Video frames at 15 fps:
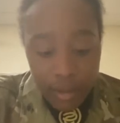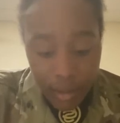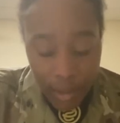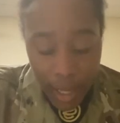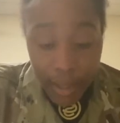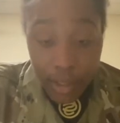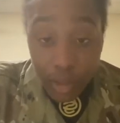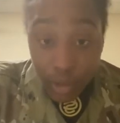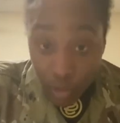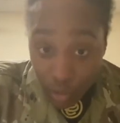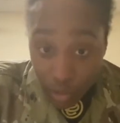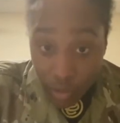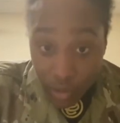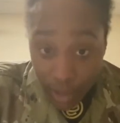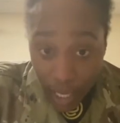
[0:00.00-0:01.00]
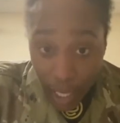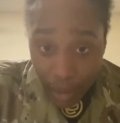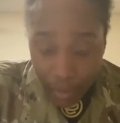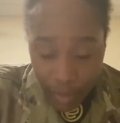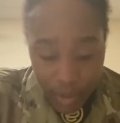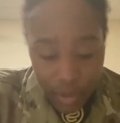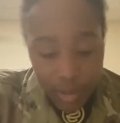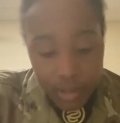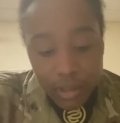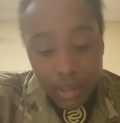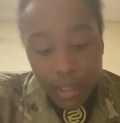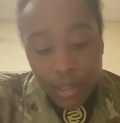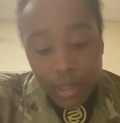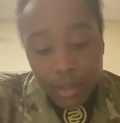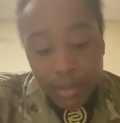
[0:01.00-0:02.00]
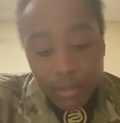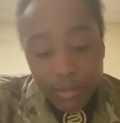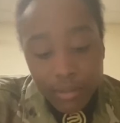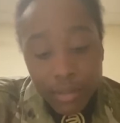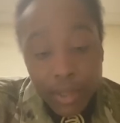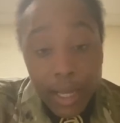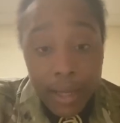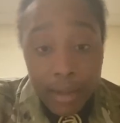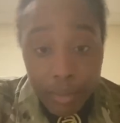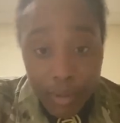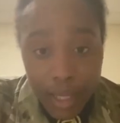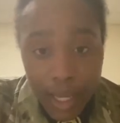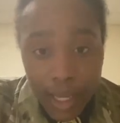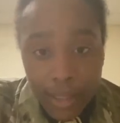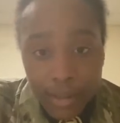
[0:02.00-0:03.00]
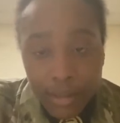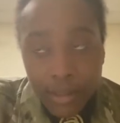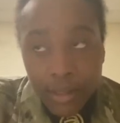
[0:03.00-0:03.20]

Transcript: how to use the compass, how to plot,